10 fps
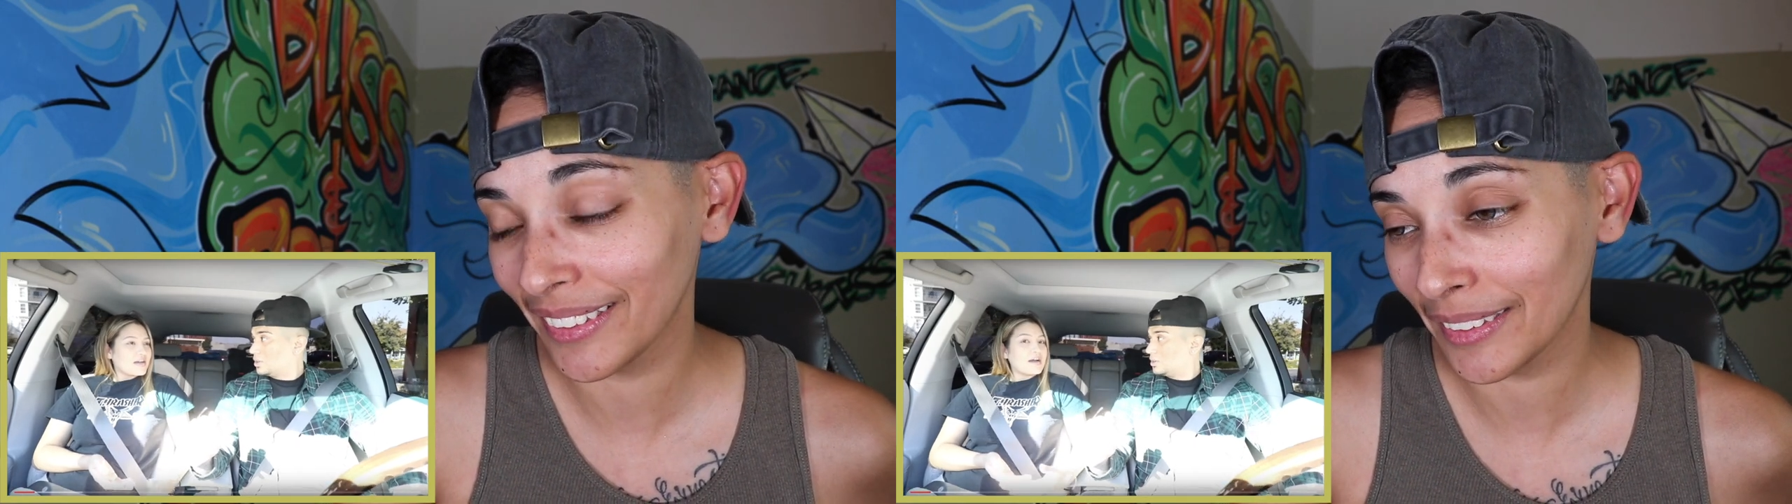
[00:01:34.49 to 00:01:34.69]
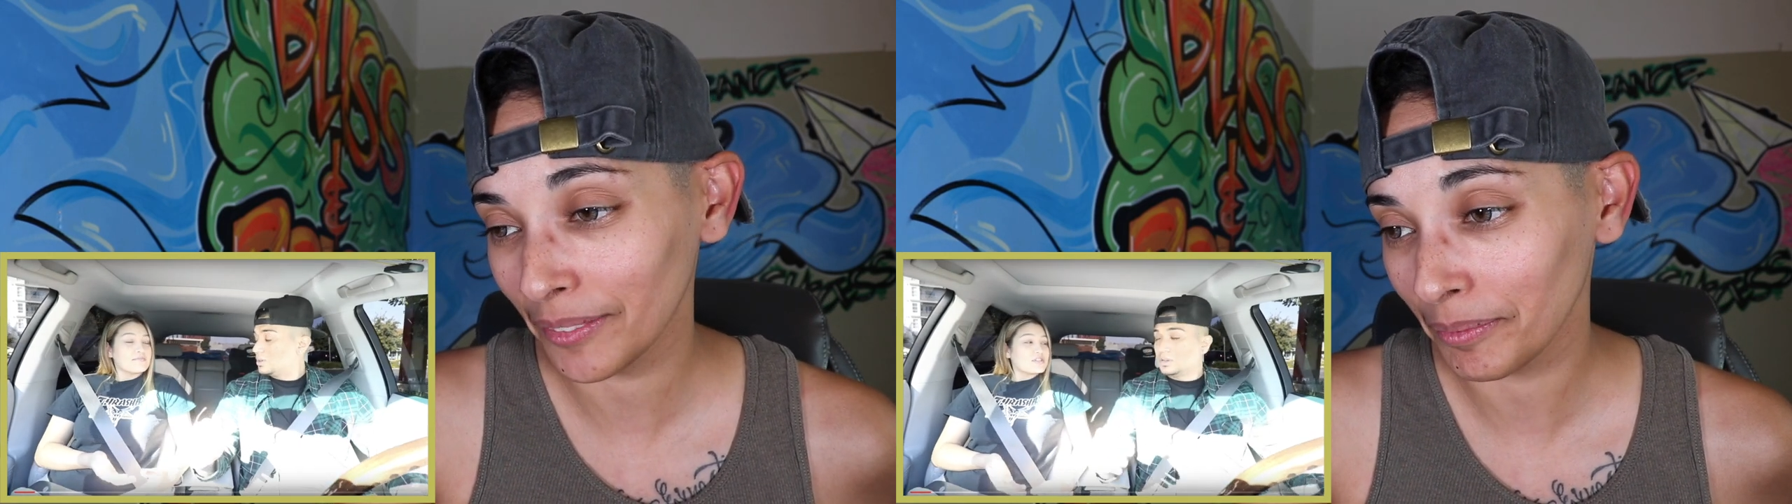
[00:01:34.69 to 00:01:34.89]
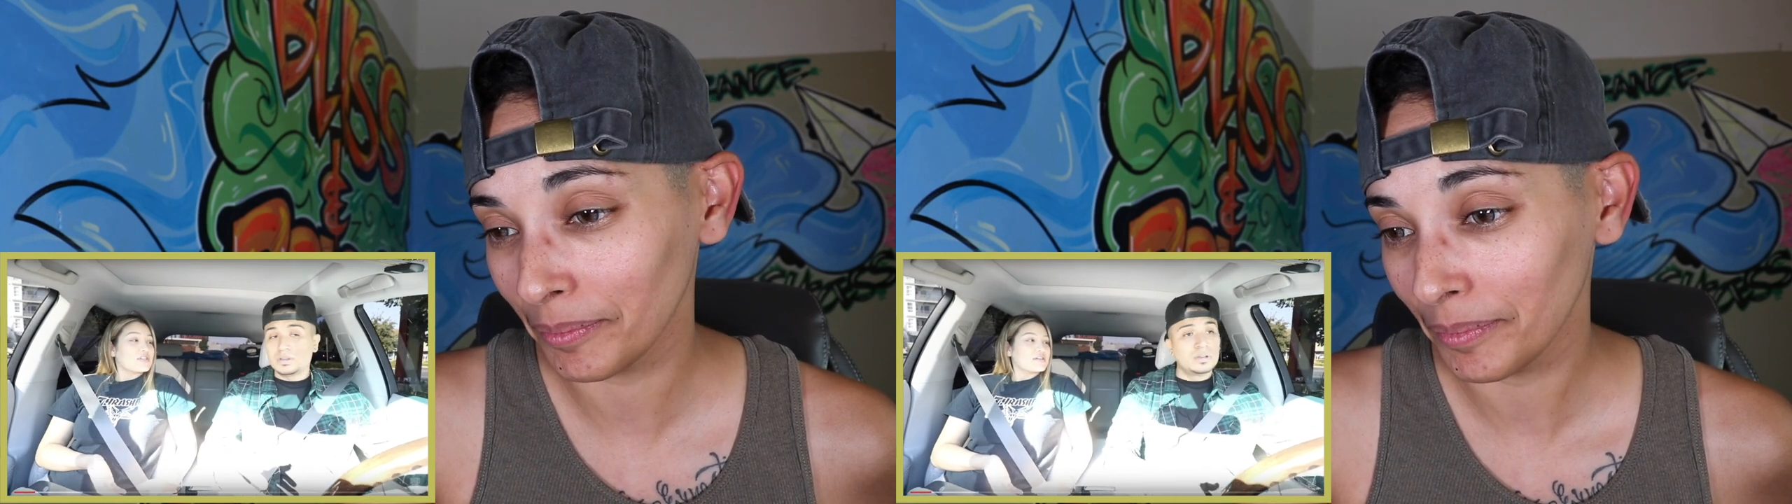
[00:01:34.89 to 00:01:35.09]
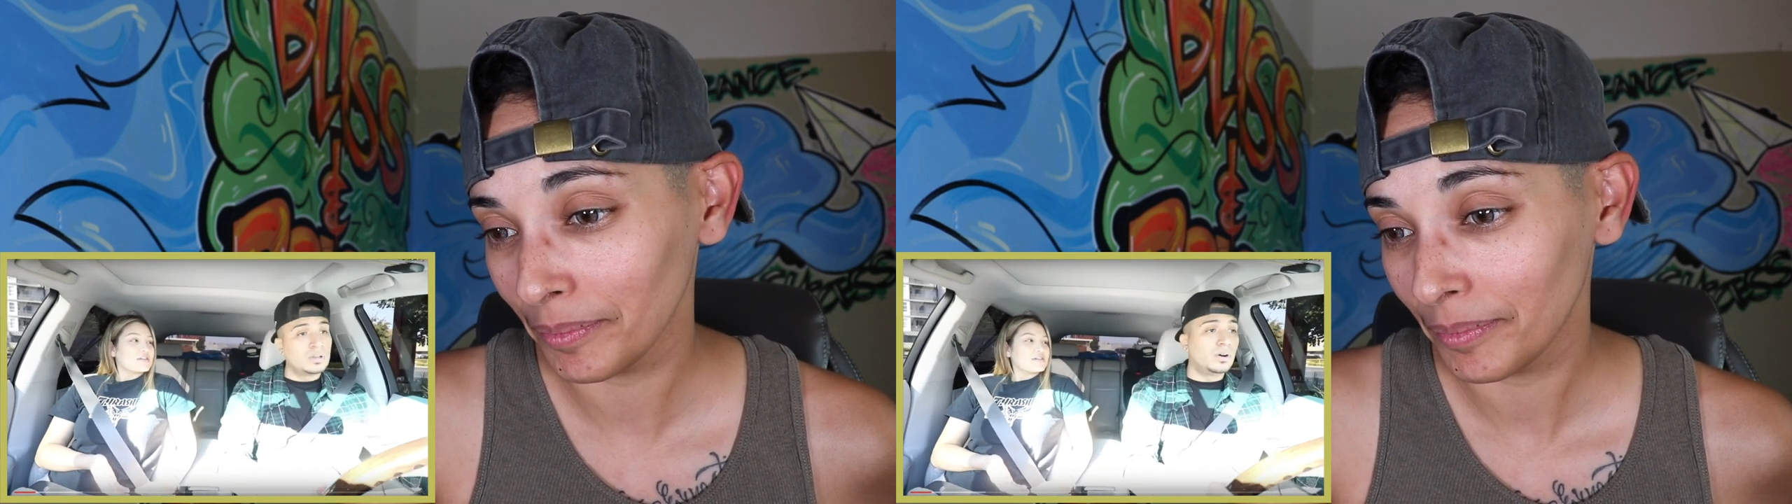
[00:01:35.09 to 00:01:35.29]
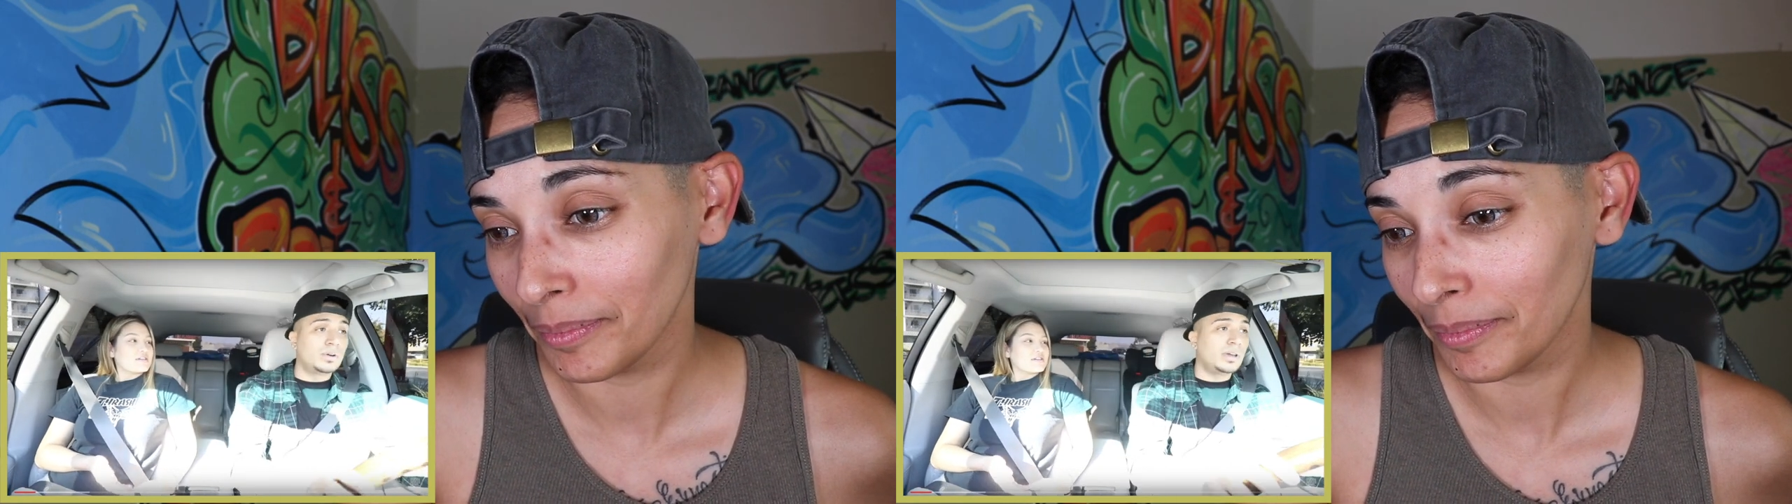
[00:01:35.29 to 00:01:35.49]
I'm sure.
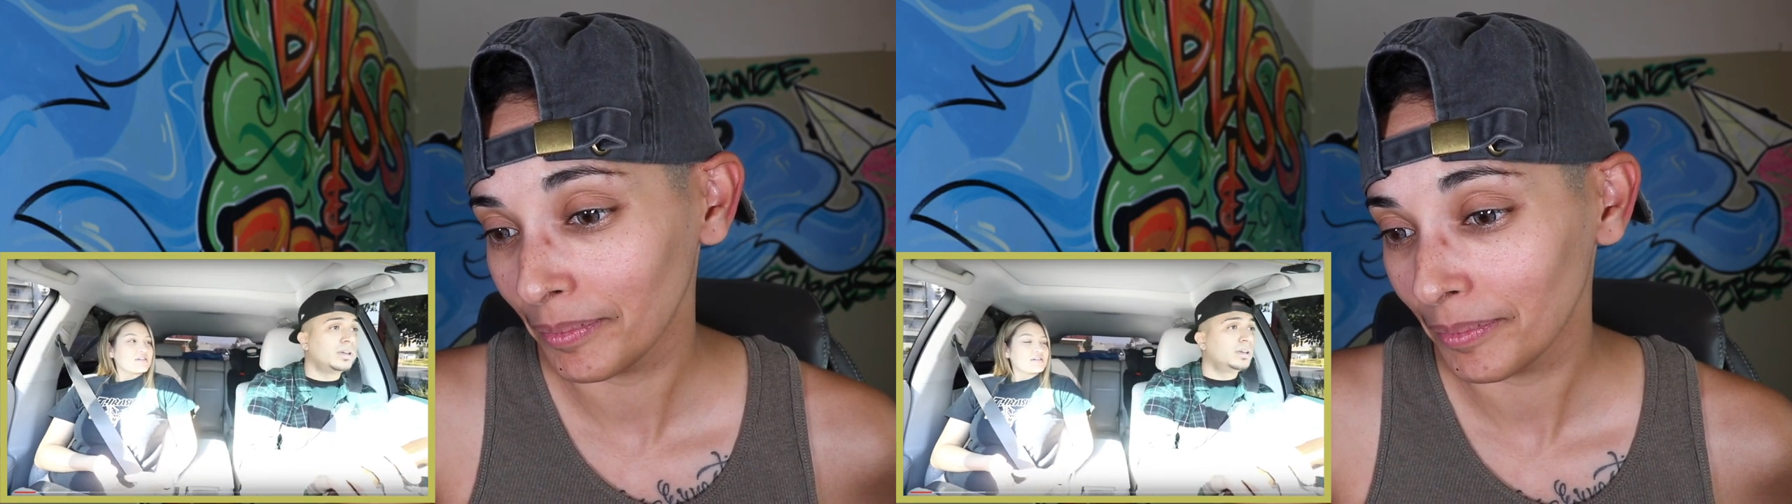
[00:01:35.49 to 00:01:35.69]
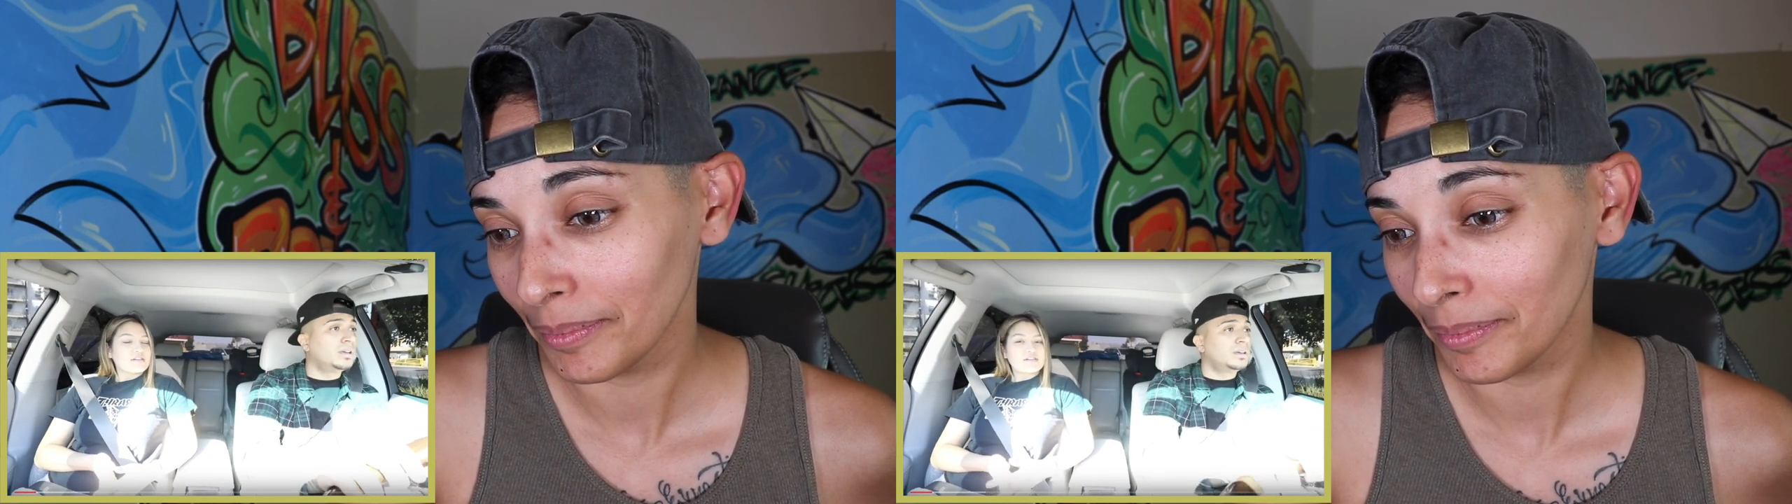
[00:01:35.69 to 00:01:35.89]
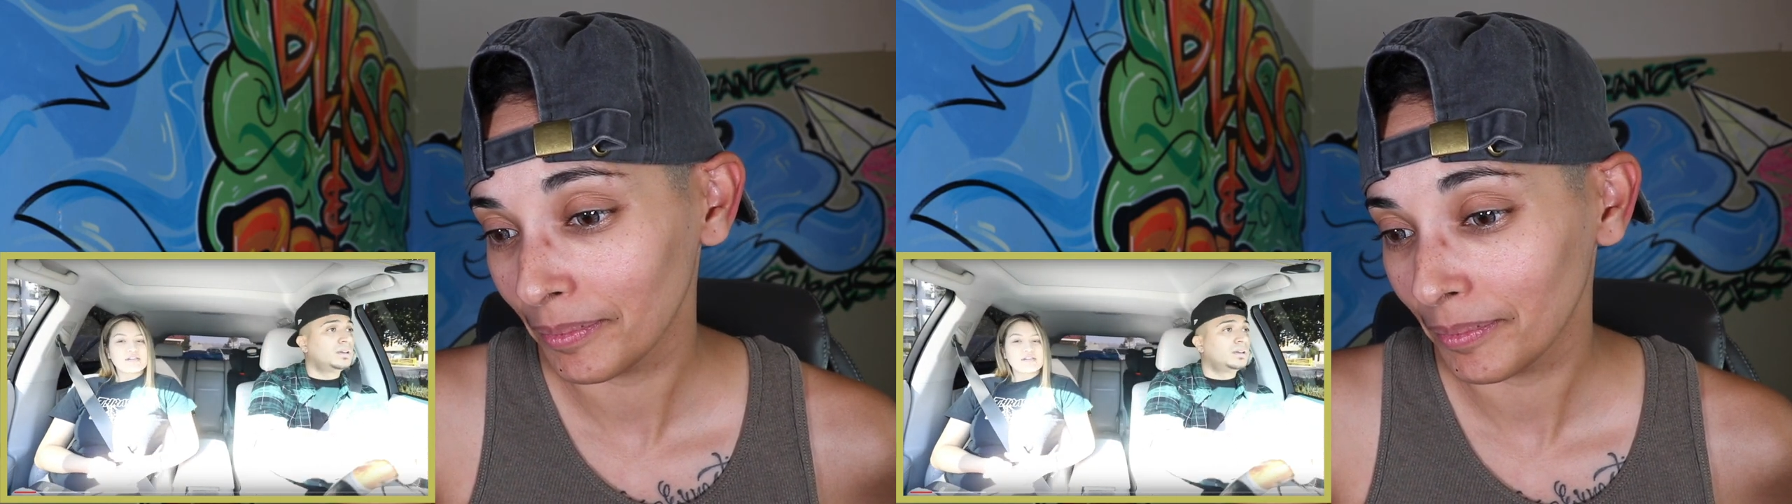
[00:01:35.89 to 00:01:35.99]
Okay.